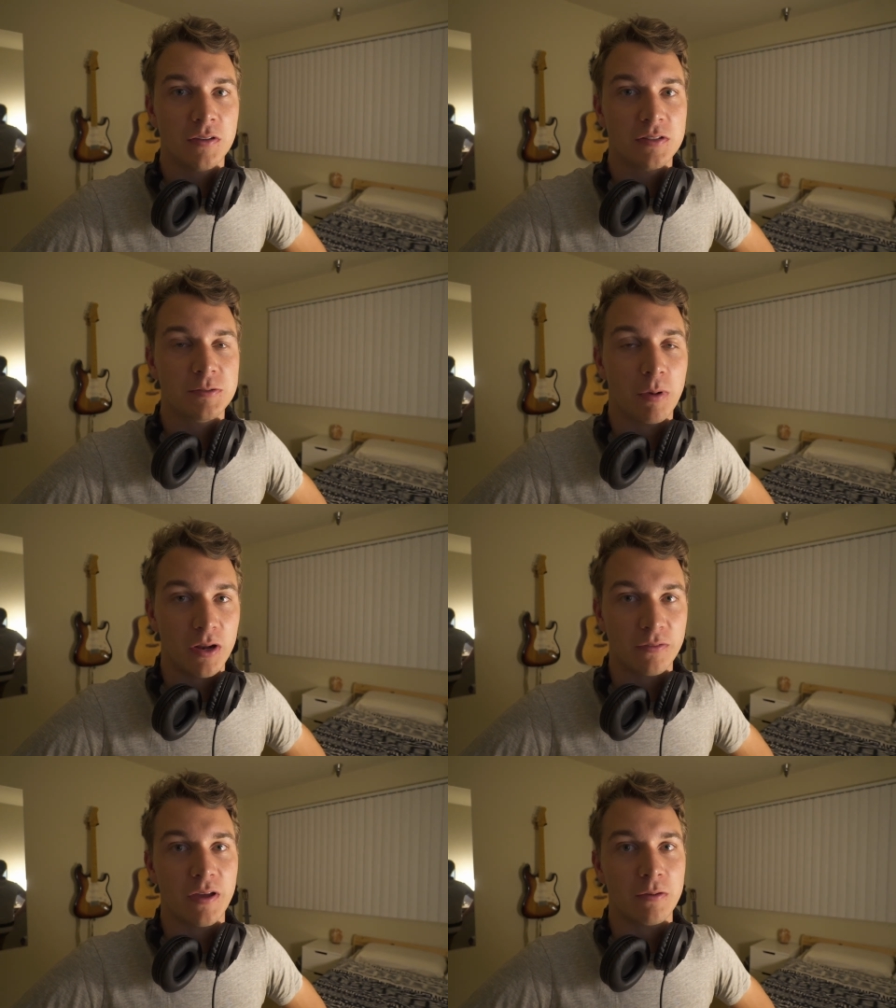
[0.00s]

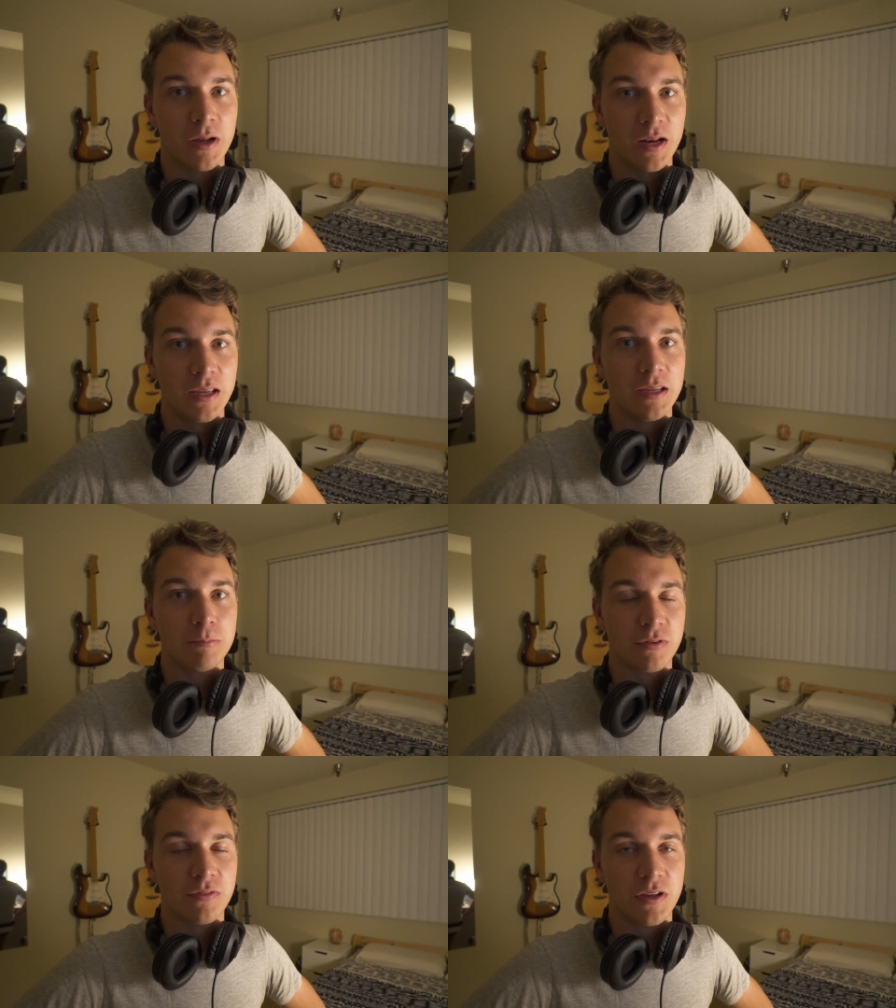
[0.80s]
Spotify-ready
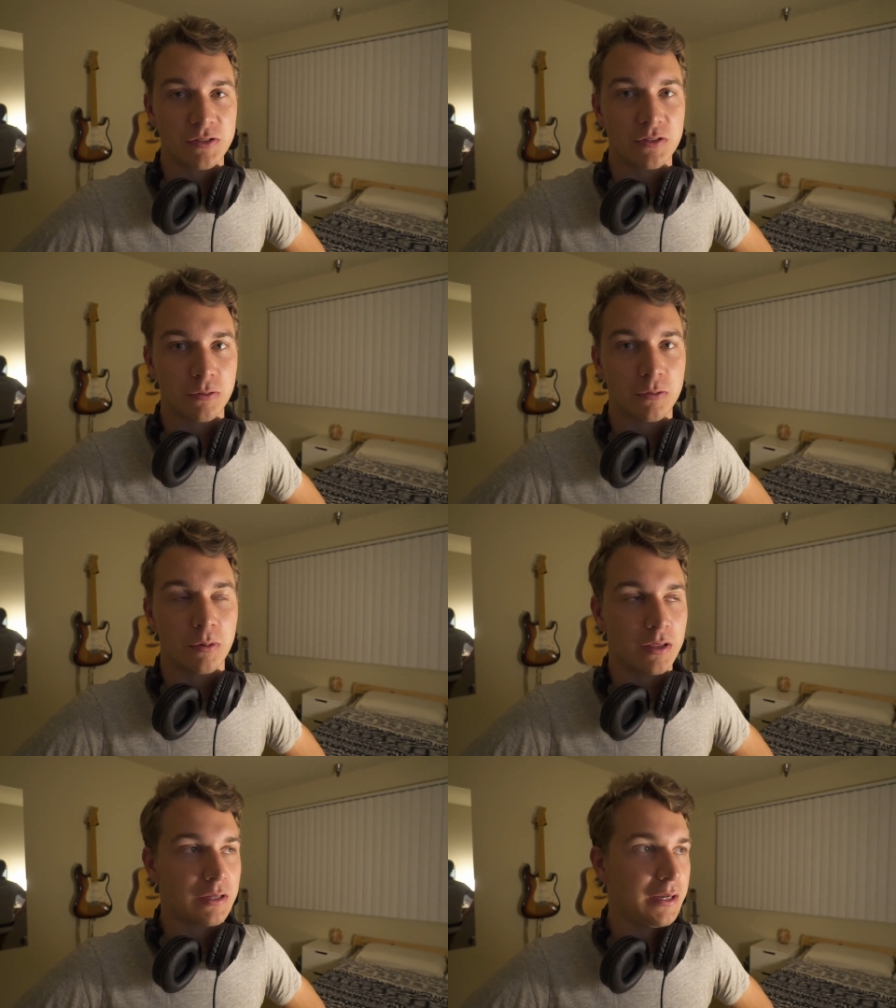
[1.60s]
professional
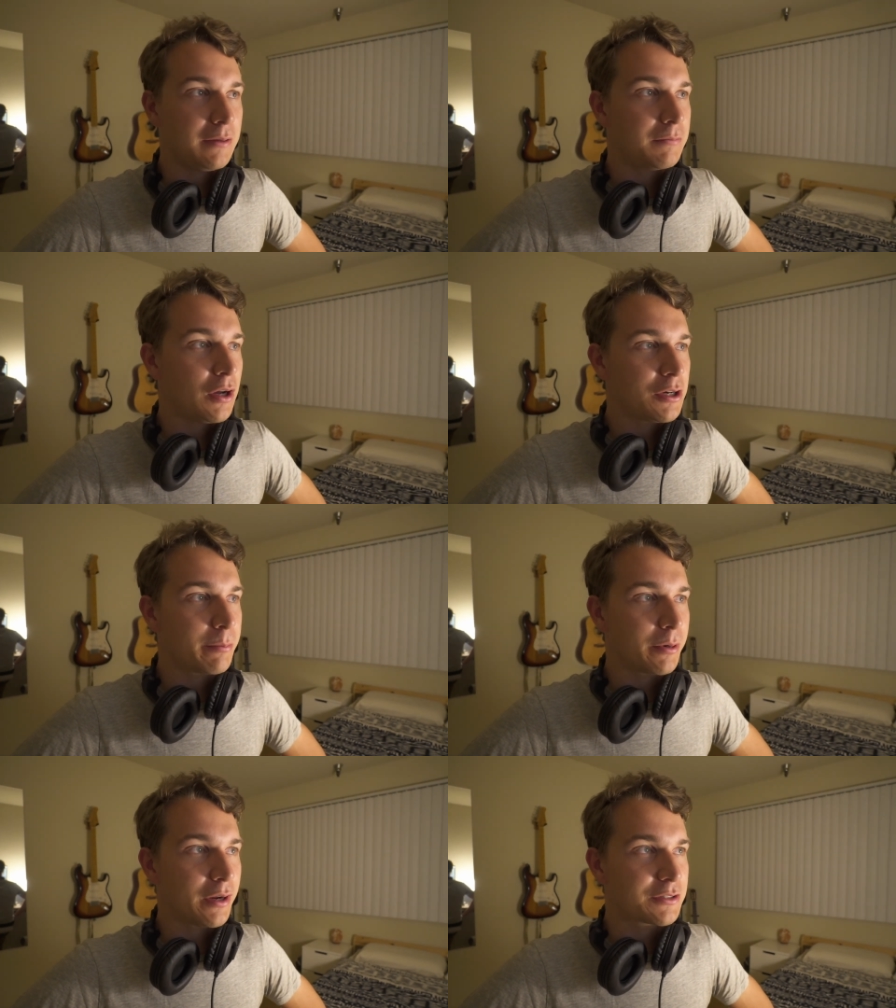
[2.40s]
quality audio
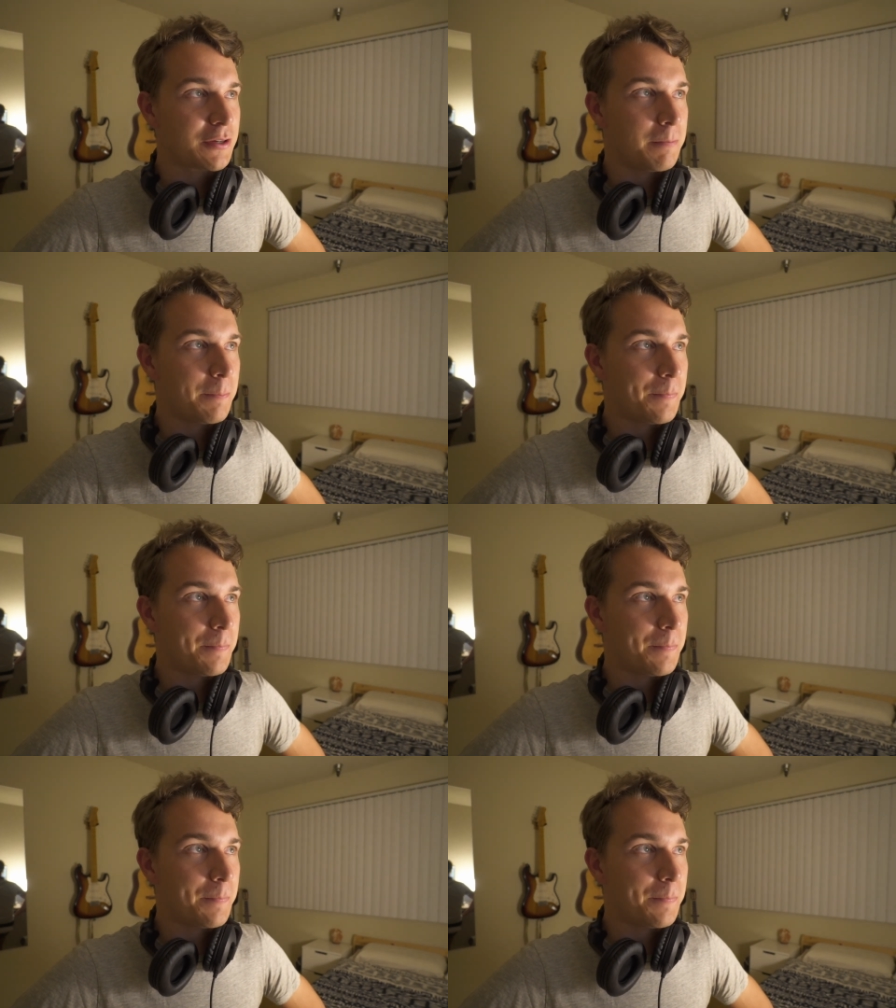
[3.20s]
production.